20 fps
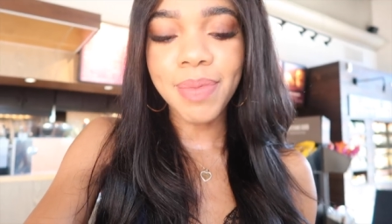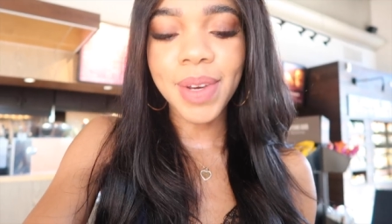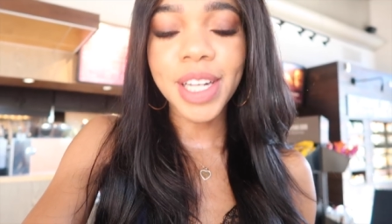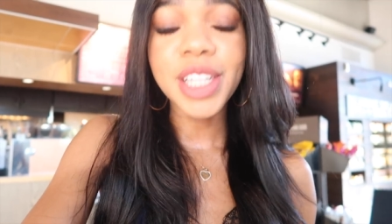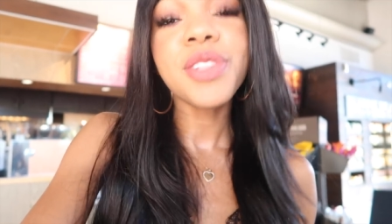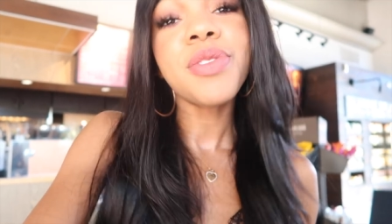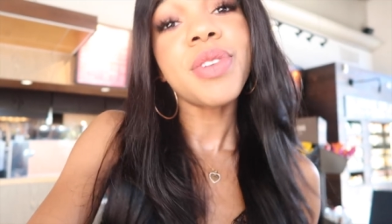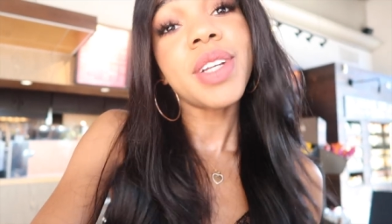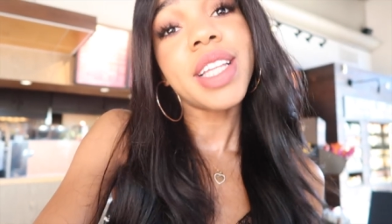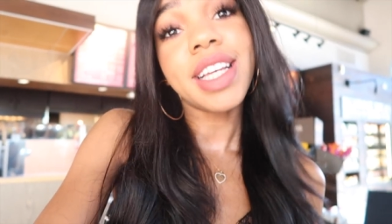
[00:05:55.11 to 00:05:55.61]
But
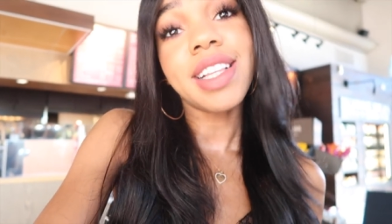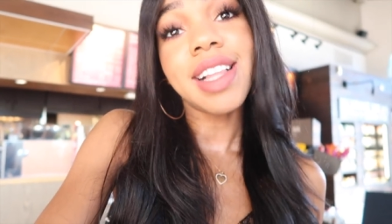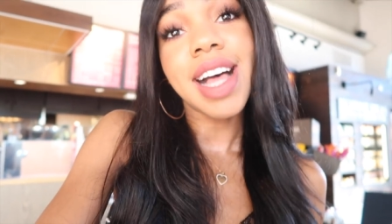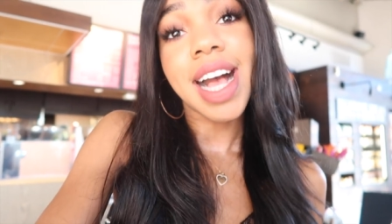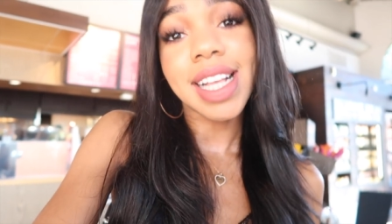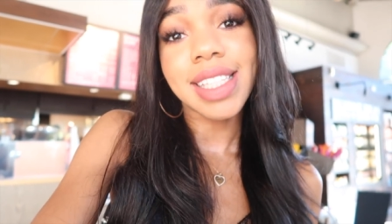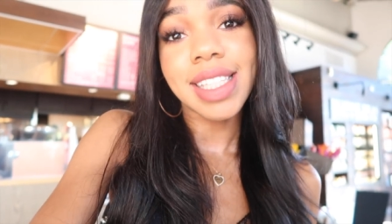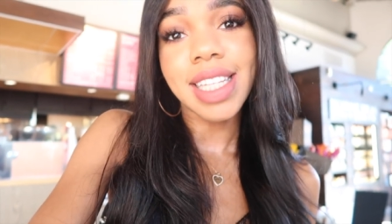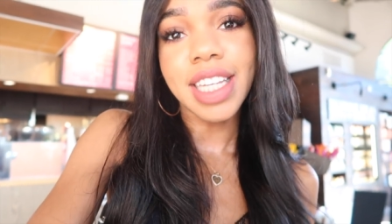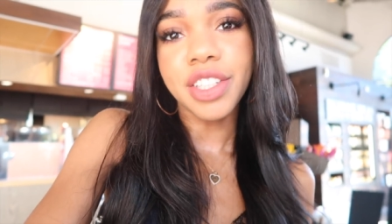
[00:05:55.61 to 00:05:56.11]
it's really
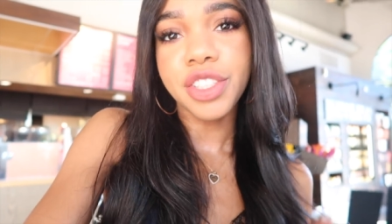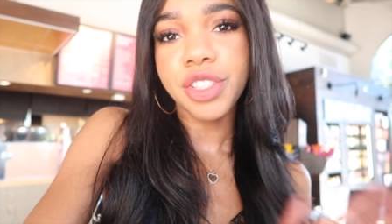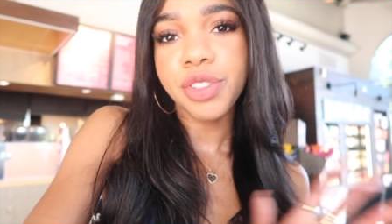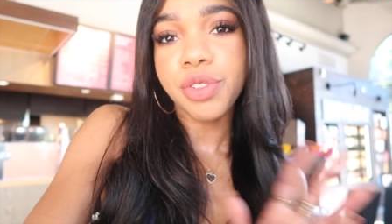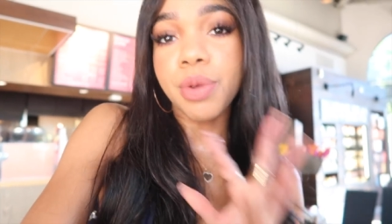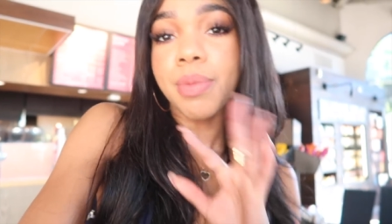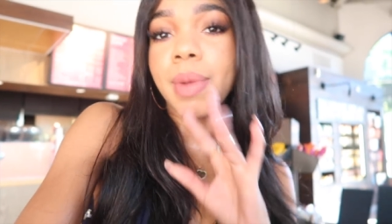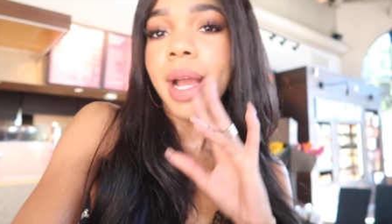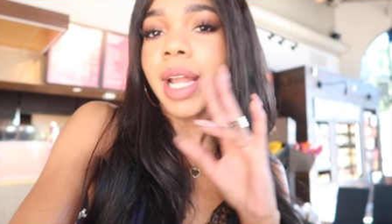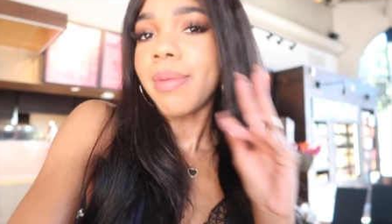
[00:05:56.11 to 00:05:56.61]
classy. It
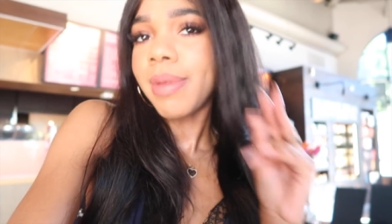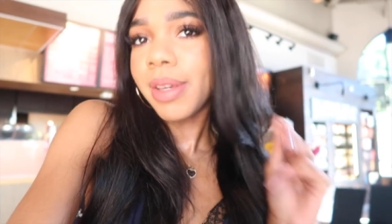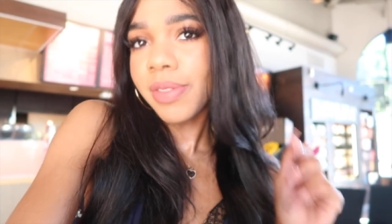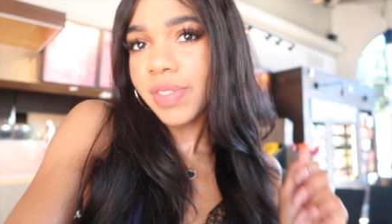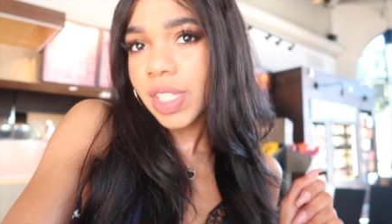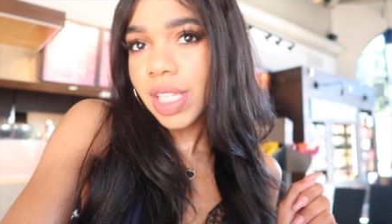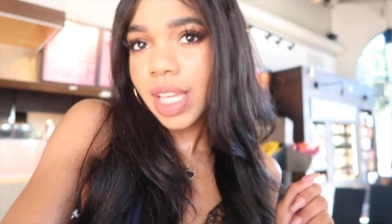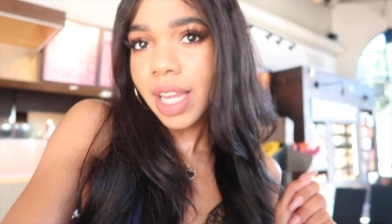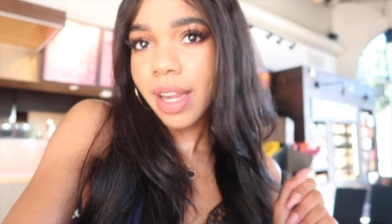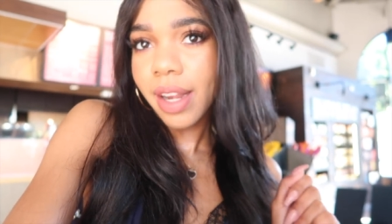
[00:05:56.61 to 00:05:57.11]
just reminded me of
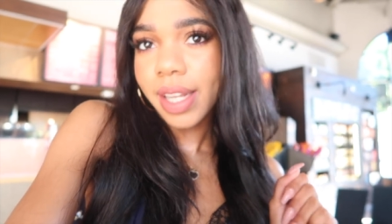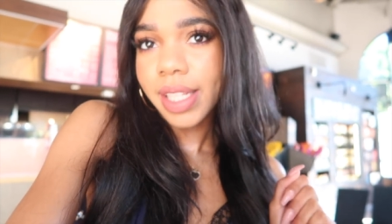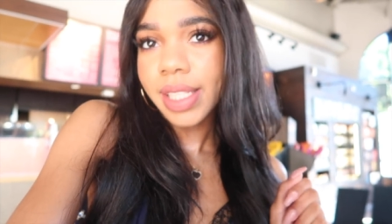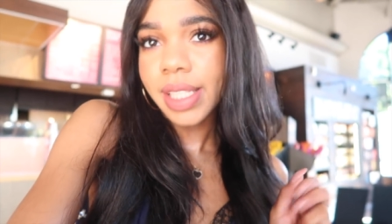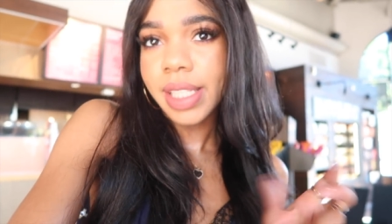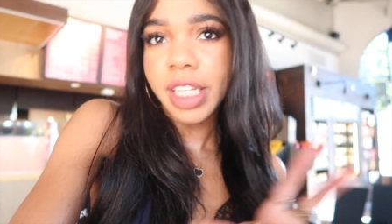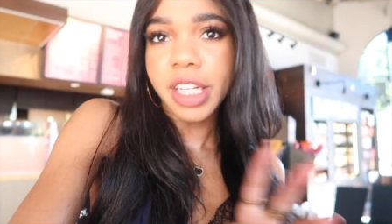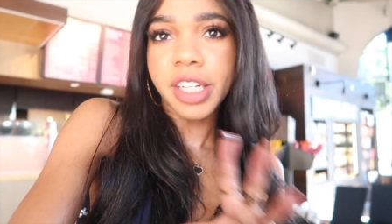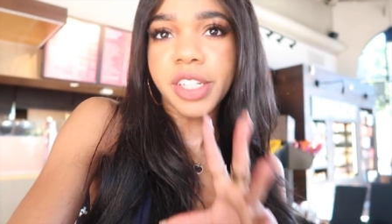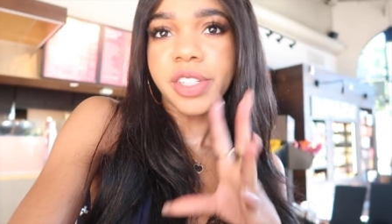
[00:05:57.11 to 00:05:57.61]
Sierra
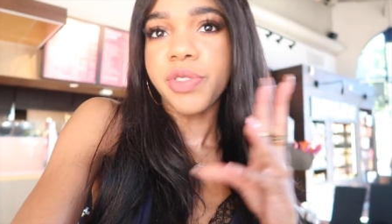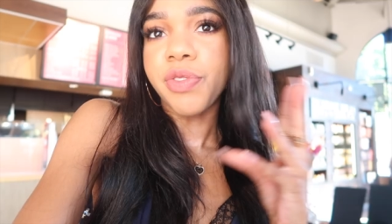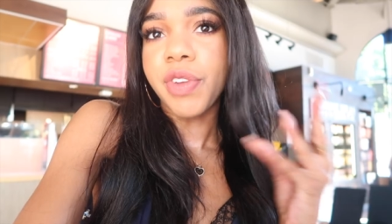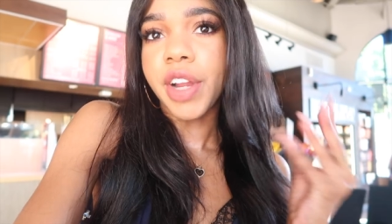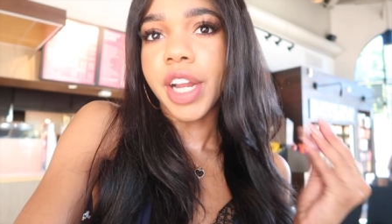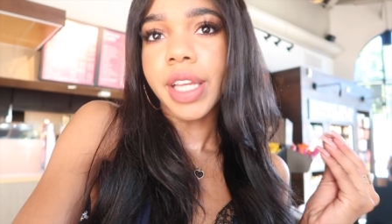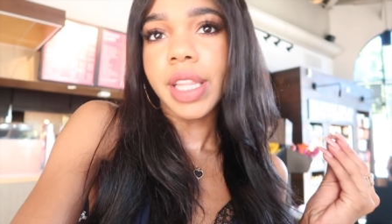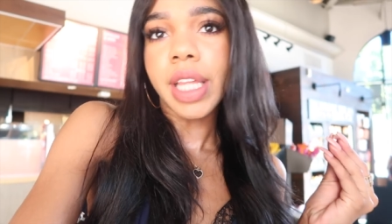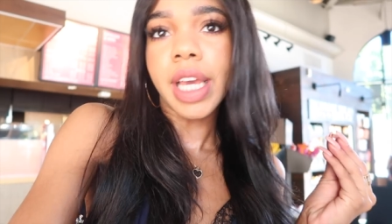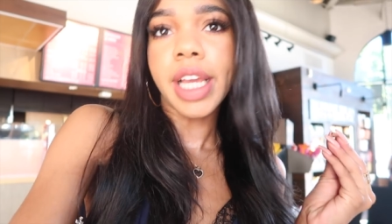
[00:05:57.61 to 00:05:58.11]
because Sierra's
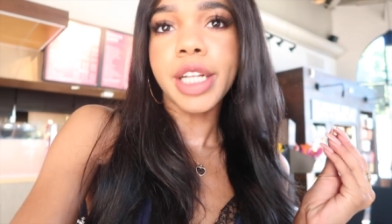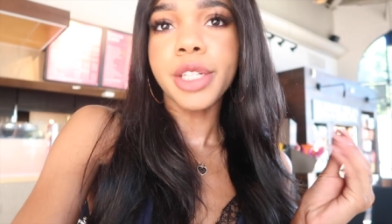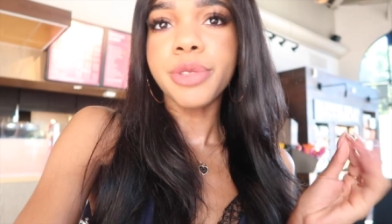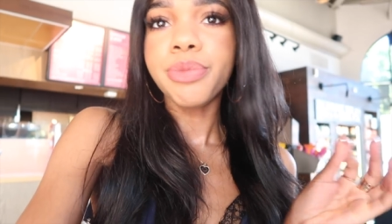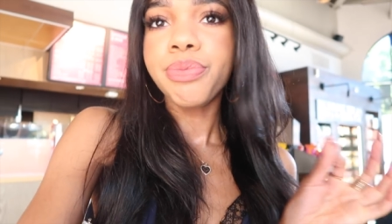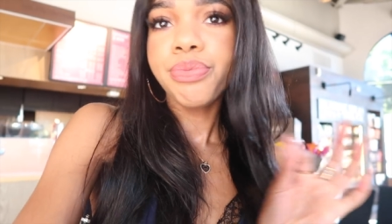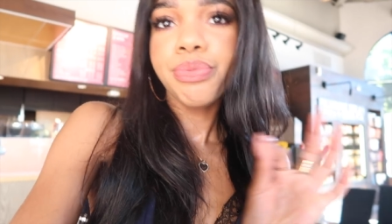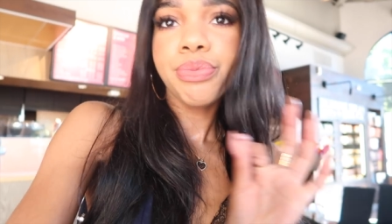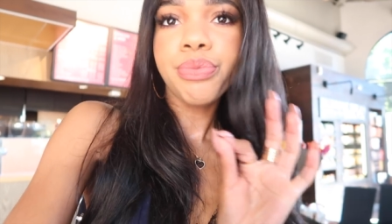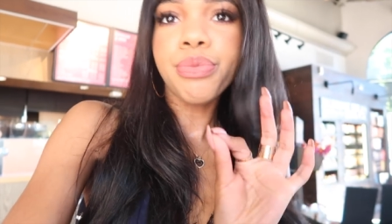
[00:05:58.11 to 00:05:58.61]
very like
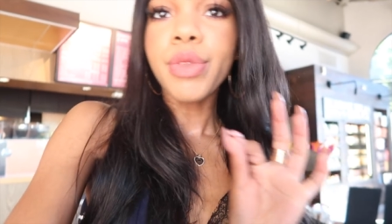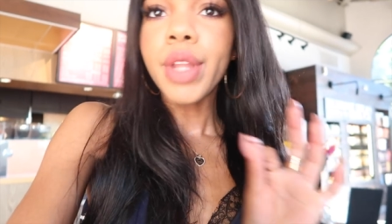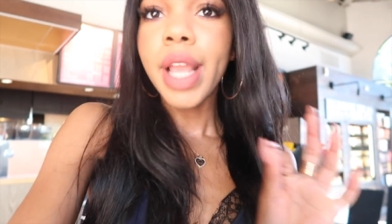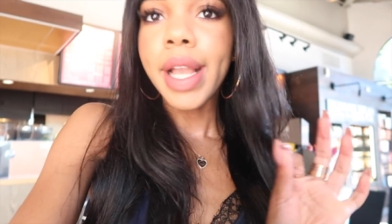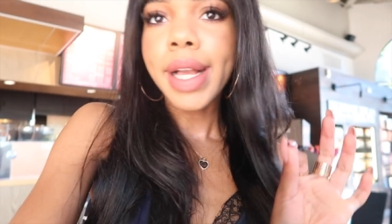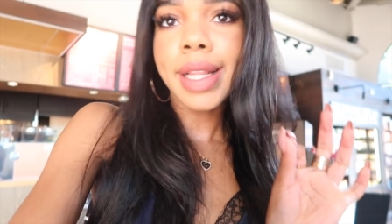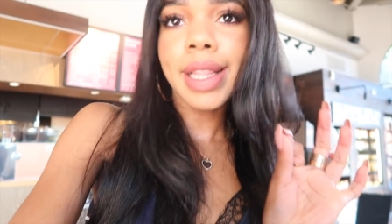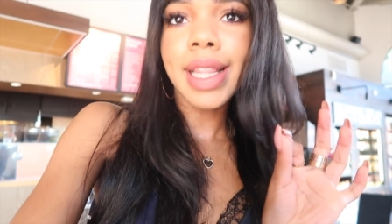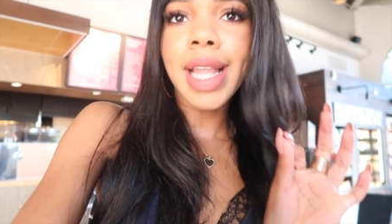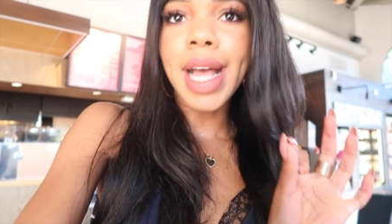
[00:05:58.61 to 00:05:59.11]

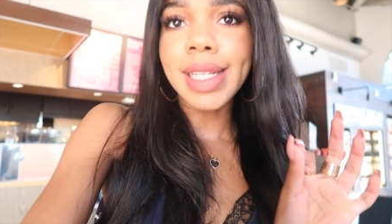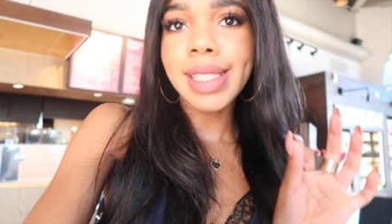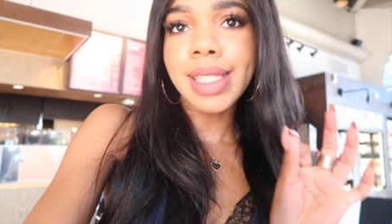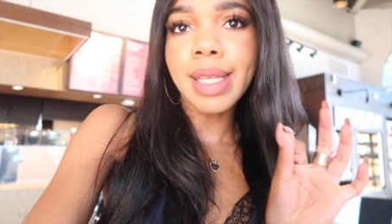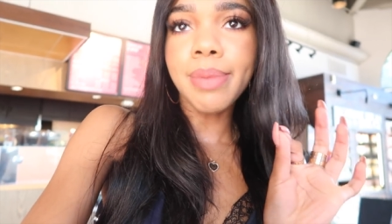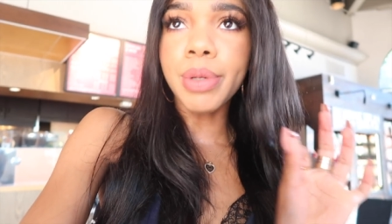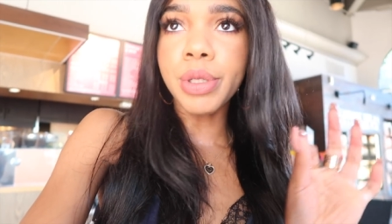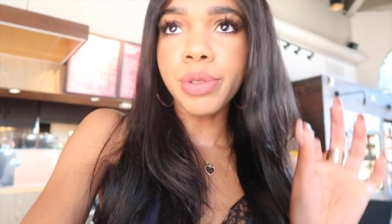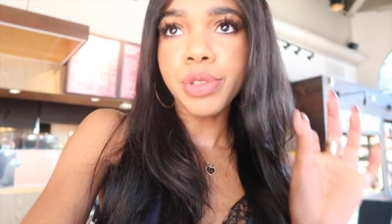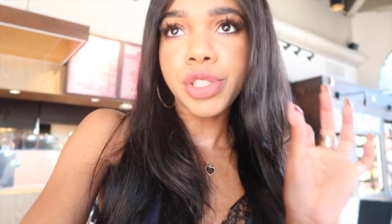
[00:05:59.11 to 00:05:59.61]

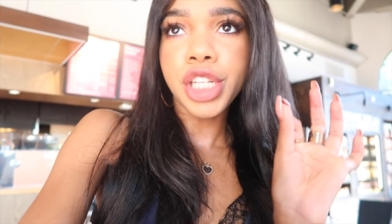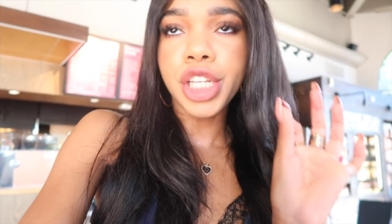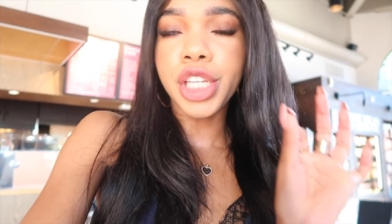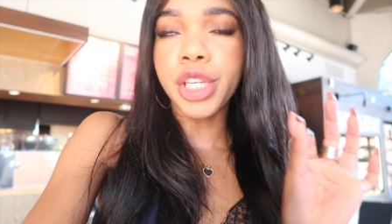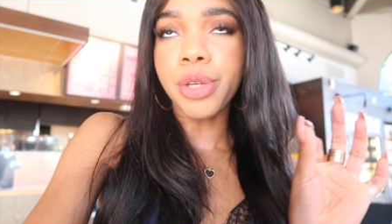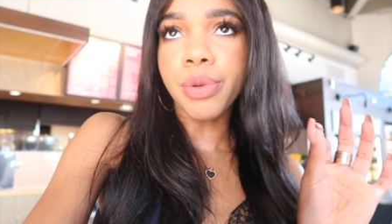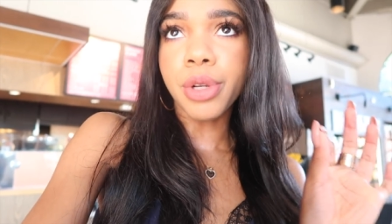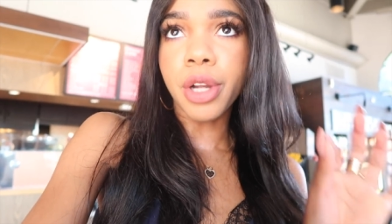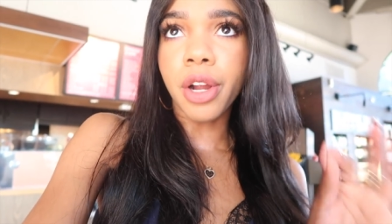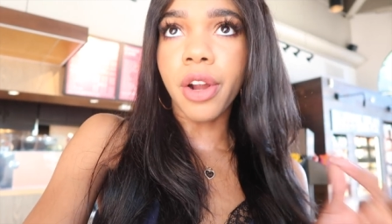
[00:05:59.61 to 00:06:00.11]
classy, bougie,
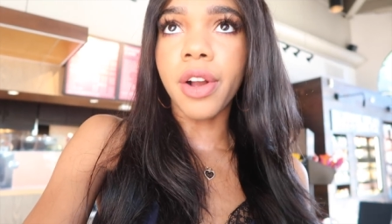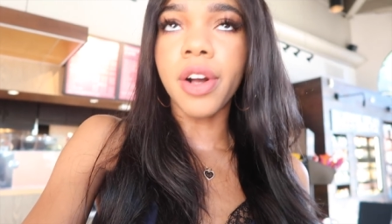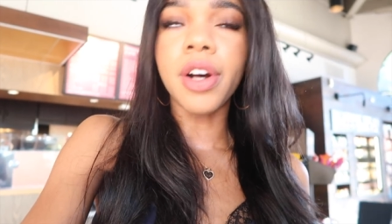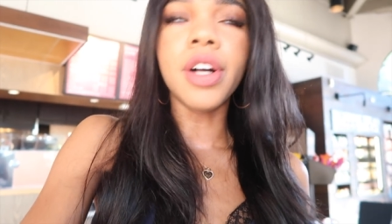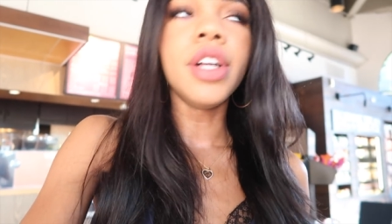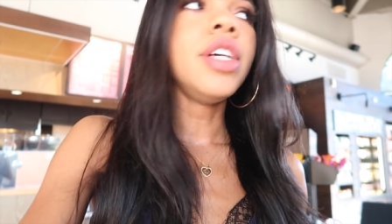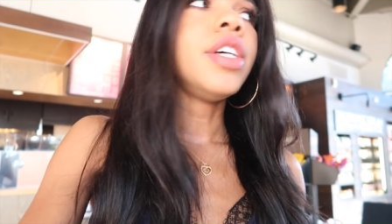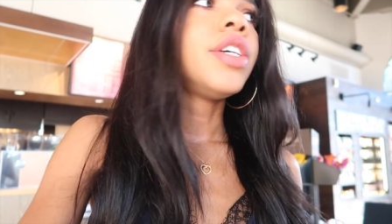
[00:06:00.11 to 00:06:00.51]
cute girl.